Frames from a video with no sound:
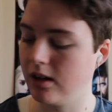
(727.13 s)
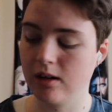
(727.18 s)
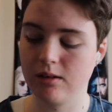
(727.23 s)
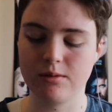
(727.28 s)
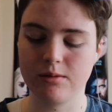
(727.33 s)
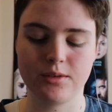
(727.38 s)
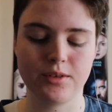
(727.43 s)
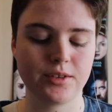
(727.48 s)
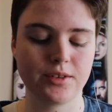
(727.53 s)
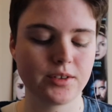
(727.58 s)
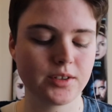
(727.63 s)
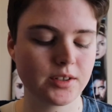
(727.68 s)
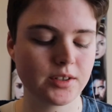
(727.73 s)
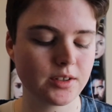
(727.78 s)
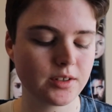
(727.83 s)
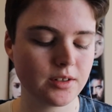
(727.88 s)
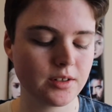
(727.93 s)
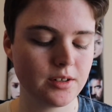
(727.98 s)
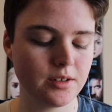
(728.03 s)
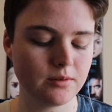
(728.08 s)
I would
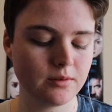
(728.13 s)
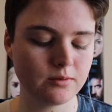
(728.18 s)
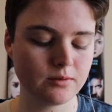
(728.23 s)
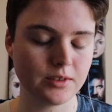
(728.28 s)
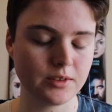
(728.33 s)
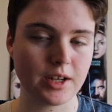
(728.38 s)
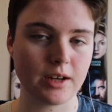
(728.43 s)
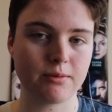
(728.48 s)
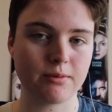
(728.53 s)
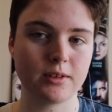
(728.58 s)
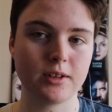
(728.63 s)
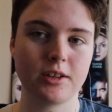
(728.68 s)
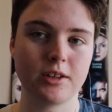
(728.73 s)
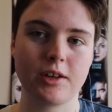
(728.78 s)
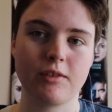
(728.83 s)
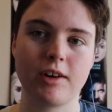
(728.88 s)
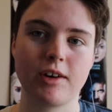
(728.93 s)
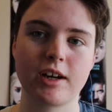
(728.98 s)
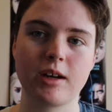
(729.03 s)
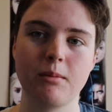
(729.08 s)

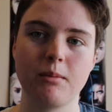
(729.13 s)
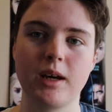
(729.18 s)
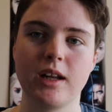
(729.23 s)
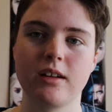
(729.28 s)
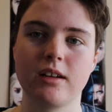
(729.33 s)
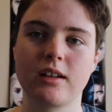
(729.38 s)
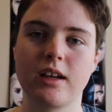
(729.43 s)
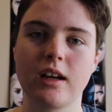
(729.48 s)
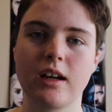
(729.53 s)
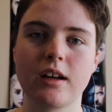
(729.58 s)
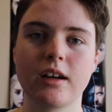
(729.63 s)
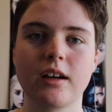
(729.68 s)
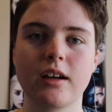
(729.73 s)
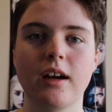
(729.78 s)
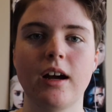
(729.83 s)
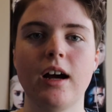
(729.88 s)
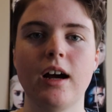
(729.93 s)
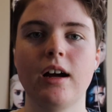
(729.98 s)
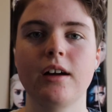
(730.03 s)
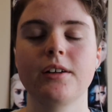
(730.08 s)
definitely recommend getting
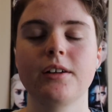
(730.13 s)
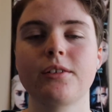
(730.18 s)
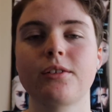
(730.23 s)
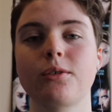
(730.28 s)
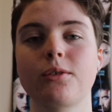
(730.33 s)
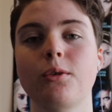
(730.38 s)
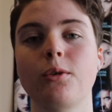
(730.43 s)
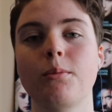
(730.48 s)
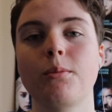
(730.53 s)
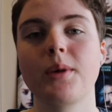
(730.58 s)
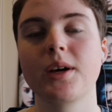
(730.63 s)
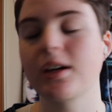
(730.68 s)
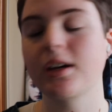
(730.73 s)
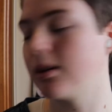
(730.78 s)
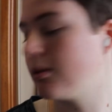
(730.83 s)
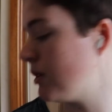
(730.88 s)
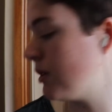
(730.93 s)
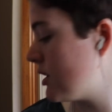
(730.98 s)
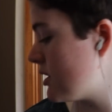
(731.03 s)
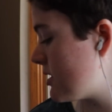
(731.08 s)
a harness or
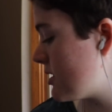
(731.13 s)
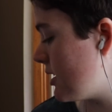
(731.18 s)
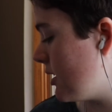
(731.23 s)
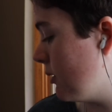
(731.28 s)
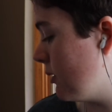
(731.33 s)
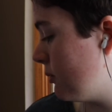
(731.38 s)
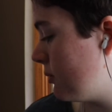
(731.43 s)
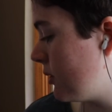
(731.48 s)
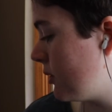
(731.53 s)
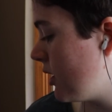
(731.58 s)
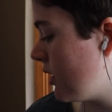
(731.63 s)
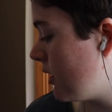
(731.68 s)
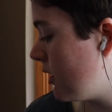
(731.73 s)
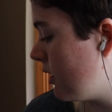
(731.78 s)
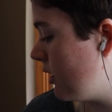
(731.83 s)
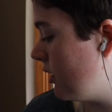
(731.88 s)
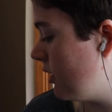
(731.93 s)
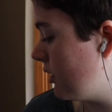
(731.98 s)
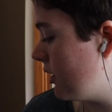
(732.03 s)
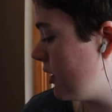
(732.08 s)
making one yourself.
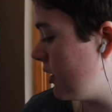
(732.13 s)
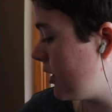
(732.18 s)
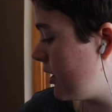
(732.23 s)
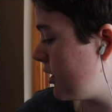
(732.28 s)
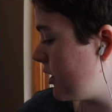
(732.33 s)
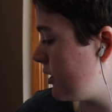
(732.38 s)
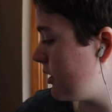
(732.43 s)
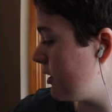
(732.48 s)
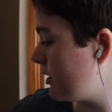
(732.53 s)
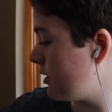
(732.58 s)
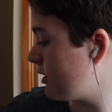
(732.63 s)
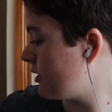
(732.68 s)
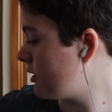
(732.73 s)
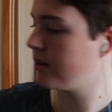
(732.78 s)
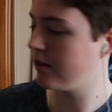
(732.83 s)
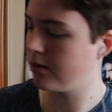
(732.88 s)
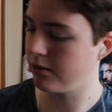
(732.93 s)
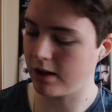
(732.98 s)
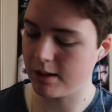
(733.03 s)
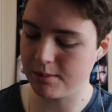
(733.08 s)
I
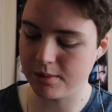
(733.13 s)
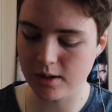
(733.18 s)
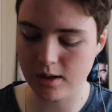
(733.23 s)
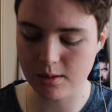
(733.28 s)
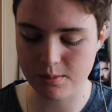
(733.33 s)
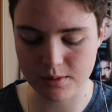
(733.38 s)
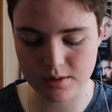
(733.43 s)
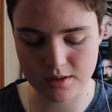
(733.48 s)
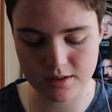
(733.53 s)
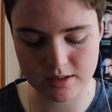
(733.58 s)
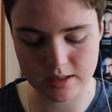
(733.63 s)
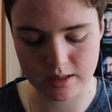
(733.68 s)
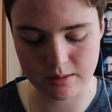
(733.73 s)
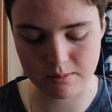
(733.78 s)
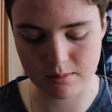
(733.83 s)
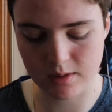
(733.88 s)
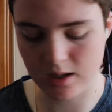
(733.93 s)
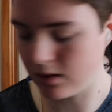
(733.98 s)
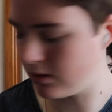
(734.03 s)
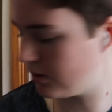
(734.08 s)
repurposed
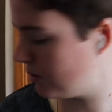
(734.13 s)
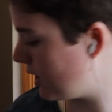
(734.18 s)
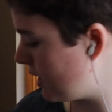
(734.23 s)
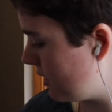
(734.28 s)
some old